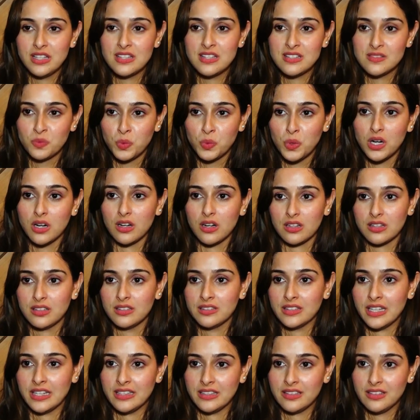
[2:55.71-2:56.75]
his work,
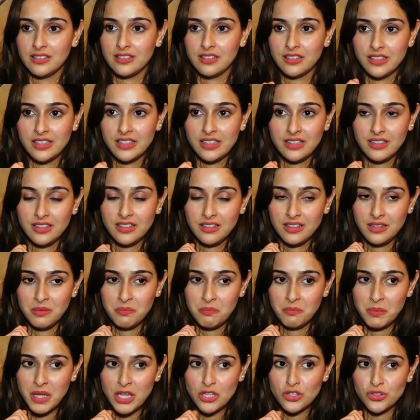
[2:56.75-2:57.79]
that he
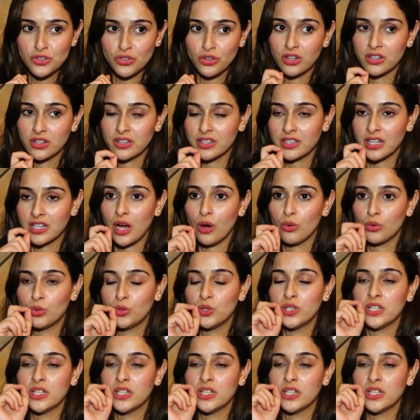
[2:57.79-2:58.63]
makes sure that how